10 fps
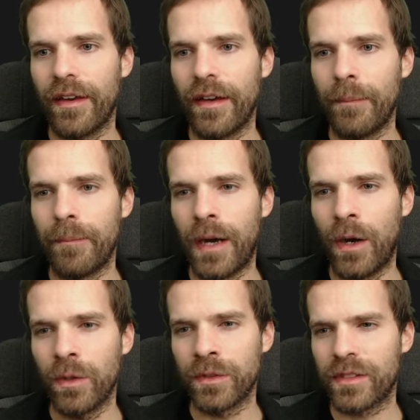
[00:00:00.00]

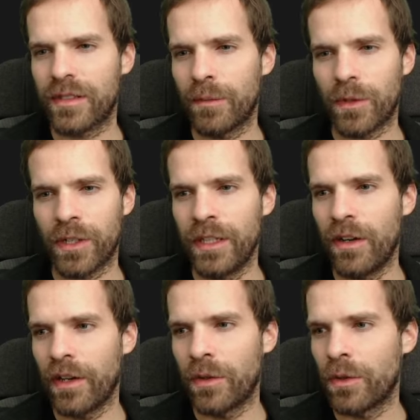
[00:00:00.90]
amount somewhere here,
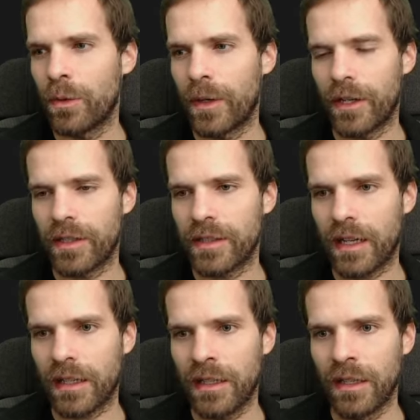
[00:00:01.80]
I don't know where
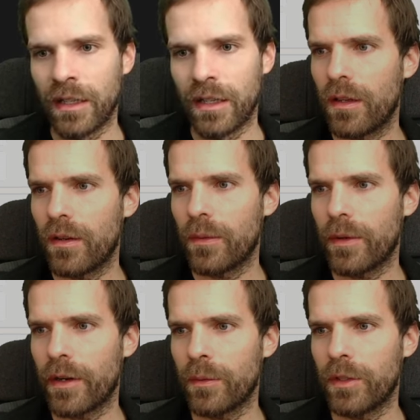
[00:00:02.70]
exactly.
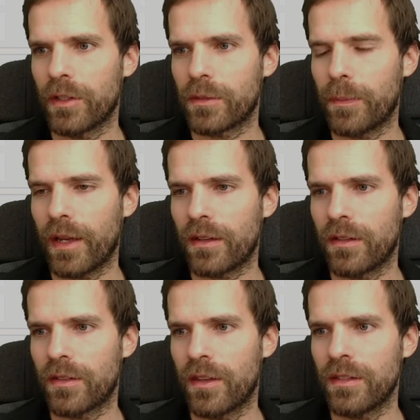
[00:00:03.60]
What I would expect
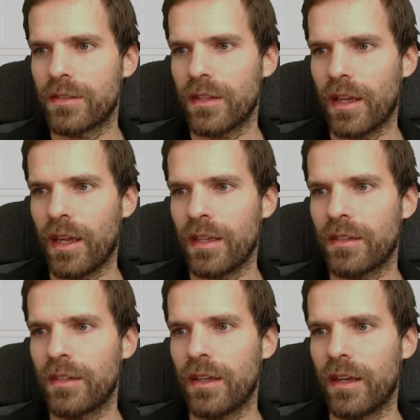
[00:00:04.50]
is this A
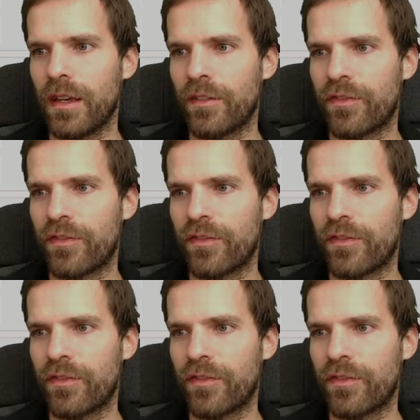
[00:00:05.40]
T F